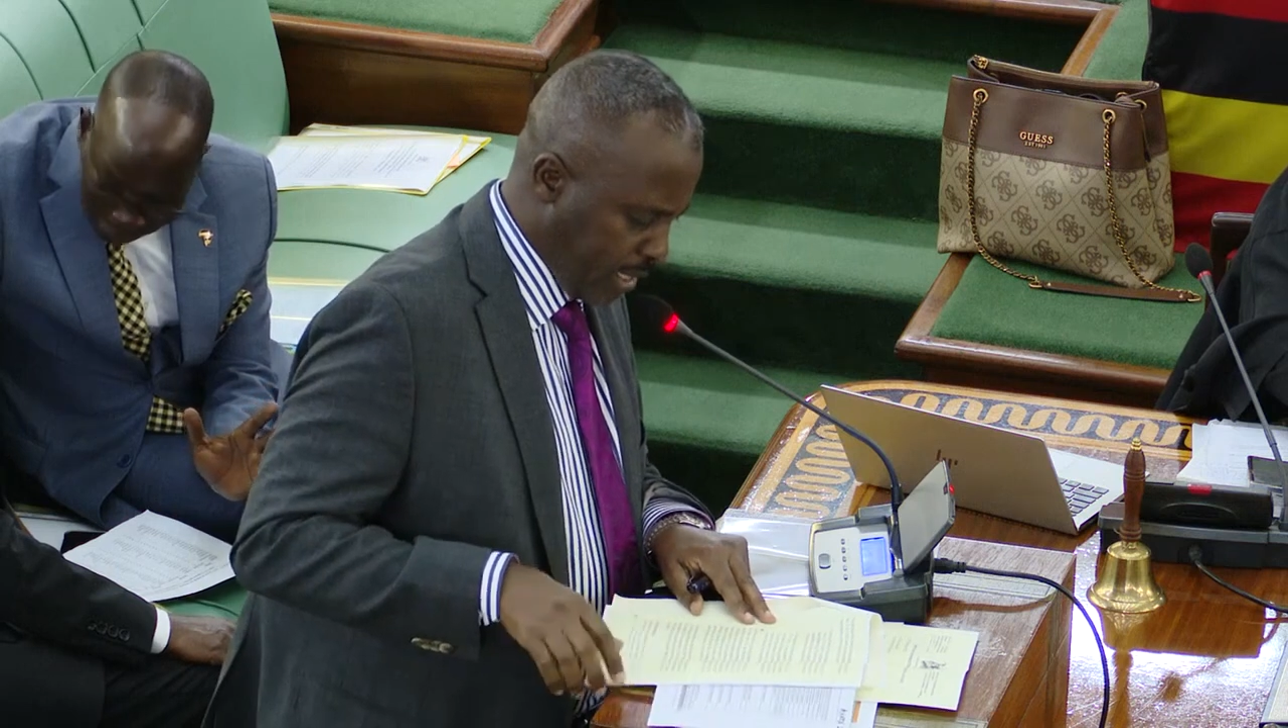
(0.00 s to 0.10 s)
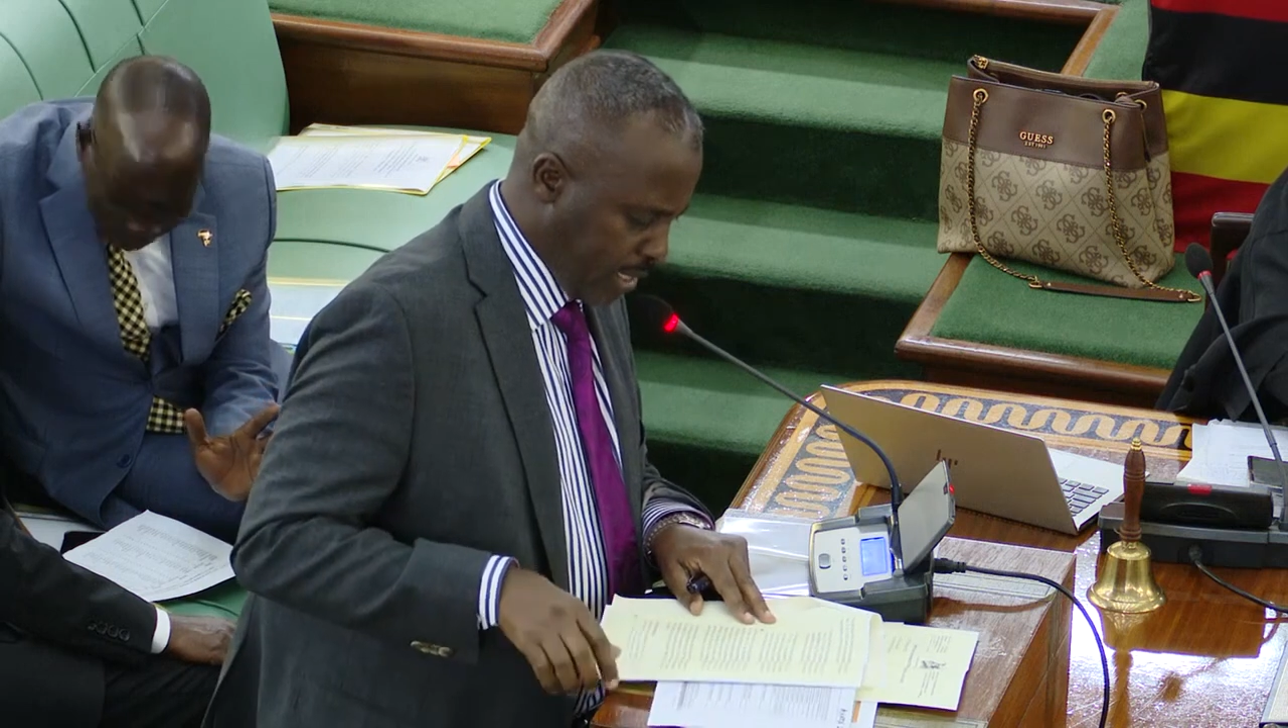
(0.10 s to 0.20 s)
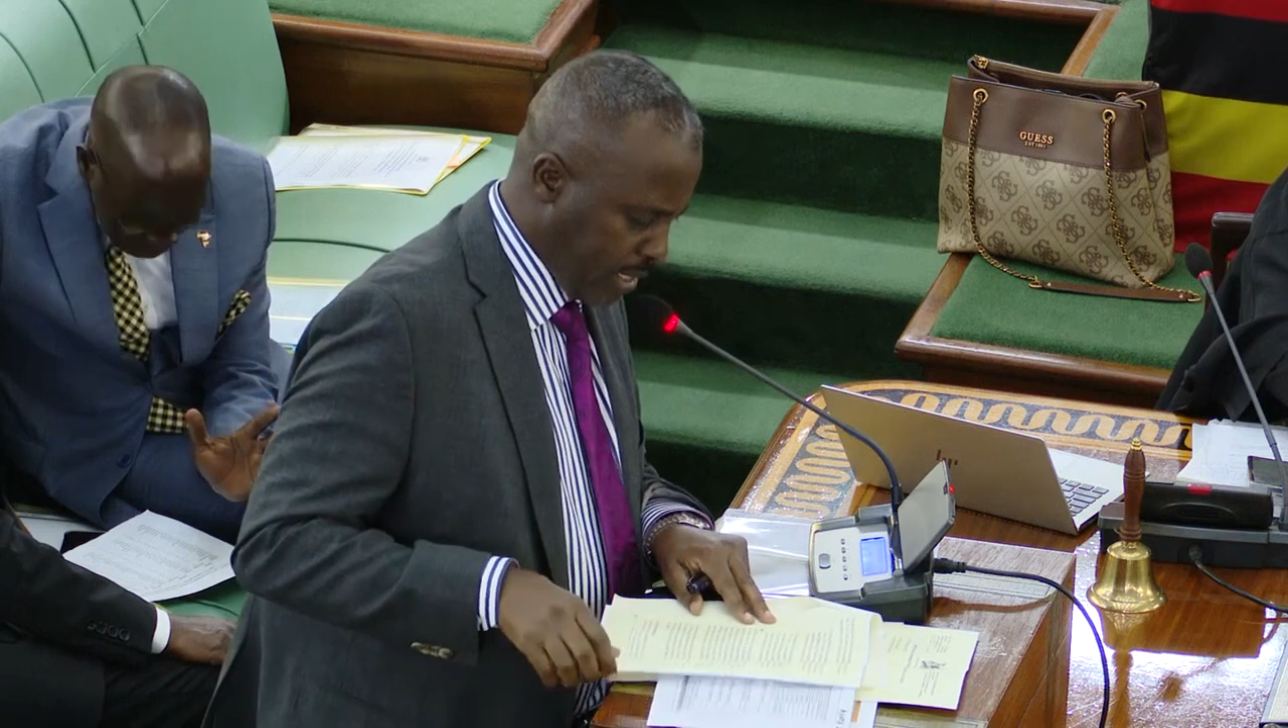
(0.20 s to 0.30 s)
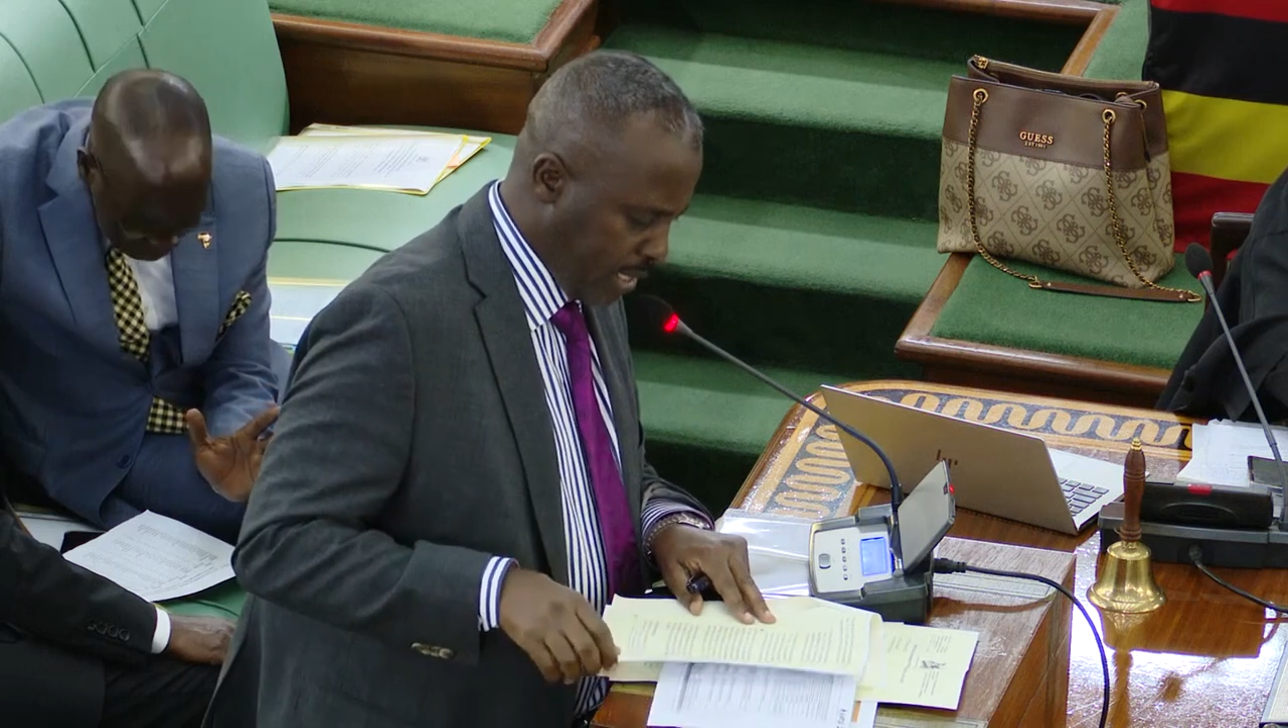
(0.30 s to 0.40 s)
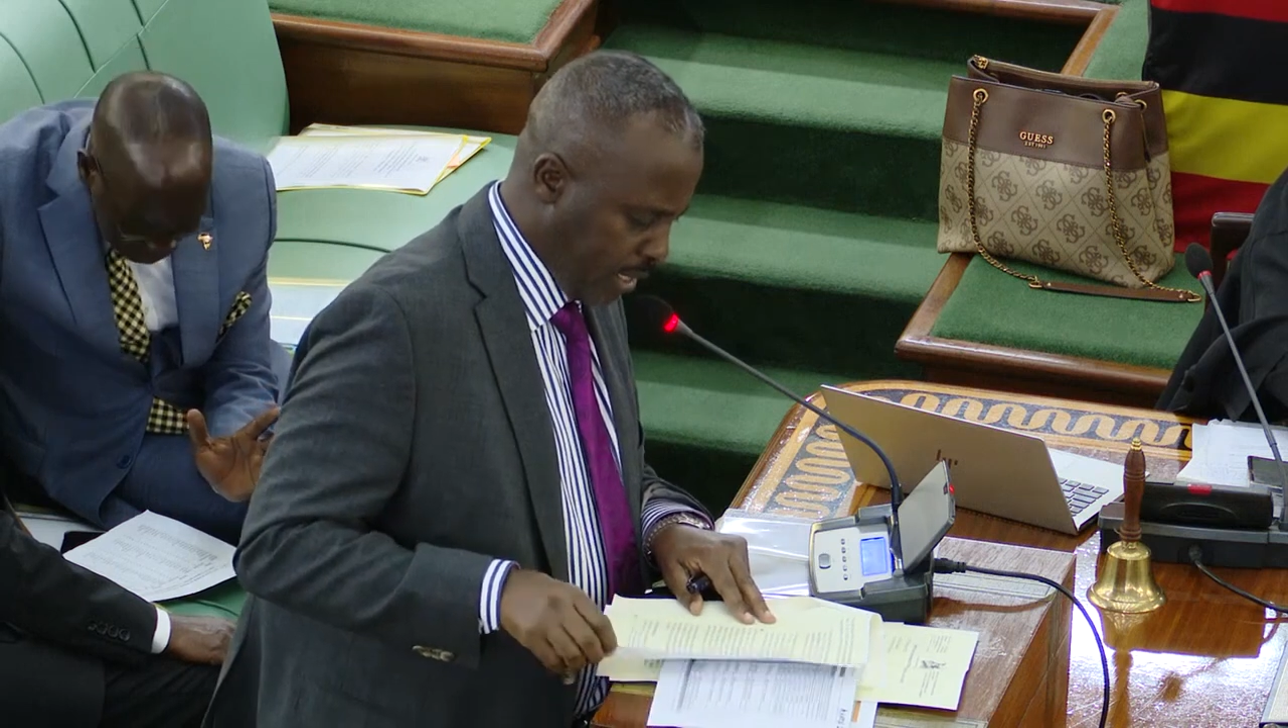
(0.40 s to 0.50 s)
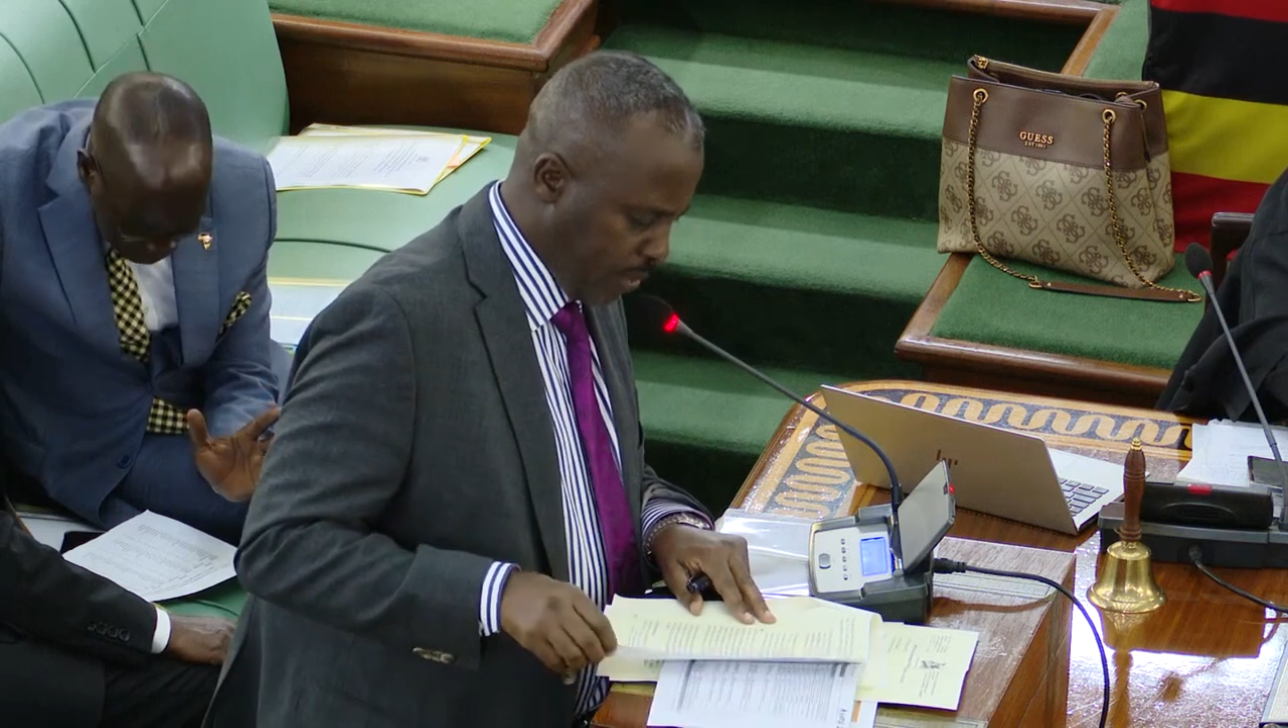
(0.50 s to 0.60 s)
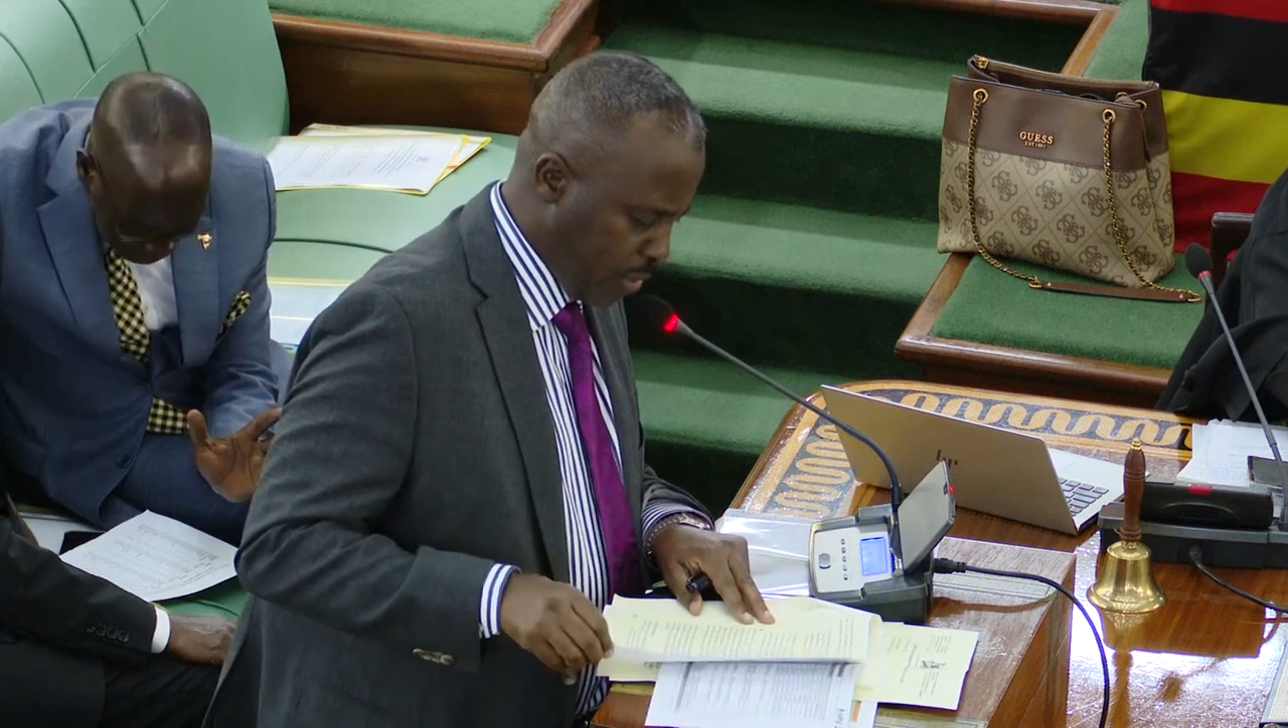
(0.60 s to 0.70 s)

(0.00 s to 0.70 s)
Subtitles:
is the